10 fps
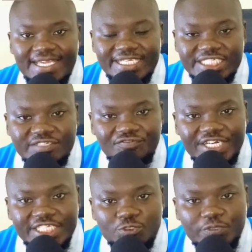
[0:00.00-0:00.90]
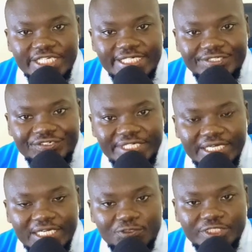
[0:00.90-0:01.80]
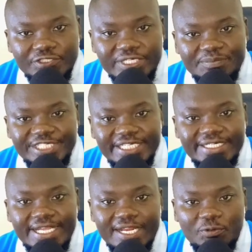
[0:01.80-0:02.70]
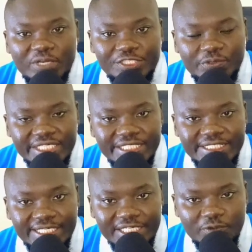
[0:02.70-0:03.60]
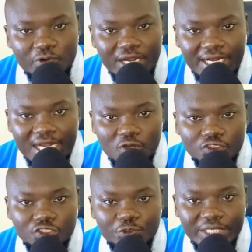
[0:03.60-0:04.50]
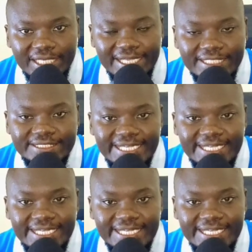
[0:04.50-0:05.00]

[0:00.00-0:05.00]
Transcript: It is free to create a trading account in Olimtrade, and when you create a new account, you will get